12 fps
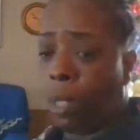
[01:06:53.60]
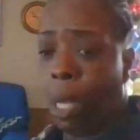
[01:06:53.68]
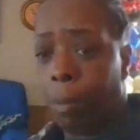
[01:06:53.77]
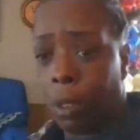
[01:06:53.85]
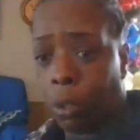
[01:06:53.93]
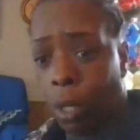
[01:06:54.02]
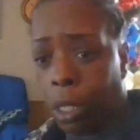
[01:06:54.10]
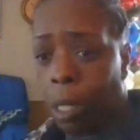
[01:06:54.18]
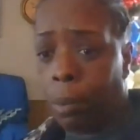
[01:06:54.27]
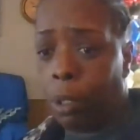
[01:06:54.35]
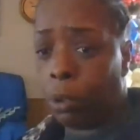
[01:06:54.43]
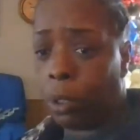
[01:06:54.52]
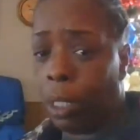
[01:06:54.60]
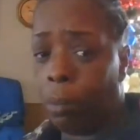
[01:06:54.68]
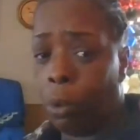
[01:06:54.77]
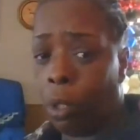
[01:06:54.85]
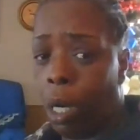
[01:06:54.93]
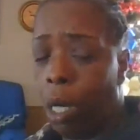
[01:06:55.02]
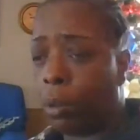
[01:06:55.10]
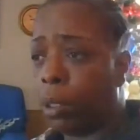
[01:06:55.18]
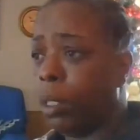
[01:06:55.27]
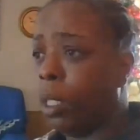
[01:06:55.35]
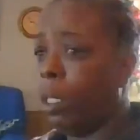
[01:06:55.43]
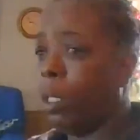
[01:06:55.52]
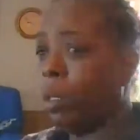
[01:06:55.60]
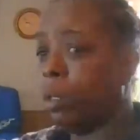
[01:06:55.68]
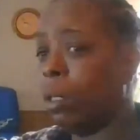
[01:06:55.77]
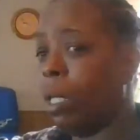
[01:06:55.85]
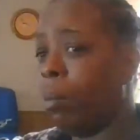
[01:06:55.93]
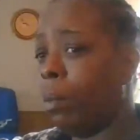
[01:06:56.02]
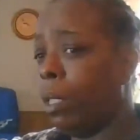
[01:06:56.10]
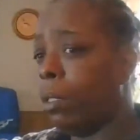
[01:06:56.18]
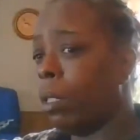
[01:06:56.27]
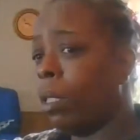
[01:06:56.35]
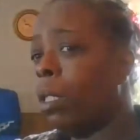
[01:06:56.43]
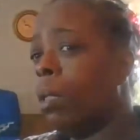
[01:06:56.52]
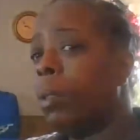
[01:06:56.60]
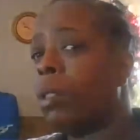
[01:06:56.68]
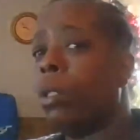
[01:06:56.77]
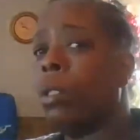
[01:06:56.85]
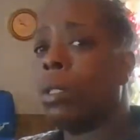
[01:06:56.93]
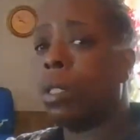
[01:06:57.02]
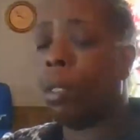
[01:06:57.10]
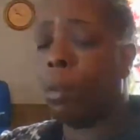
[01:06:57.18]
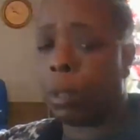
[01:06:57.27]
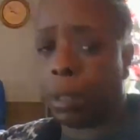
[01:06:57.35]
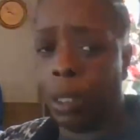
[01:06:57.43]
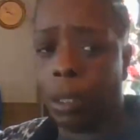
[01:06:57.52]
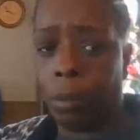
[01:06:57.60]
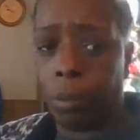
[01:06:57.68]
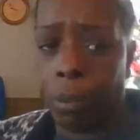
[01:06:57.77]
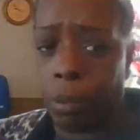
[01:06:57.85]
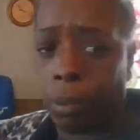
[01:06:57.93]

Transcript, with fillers: I'm gonna start coming to your channel more often, honey. I mean, let me turn this uh, skillet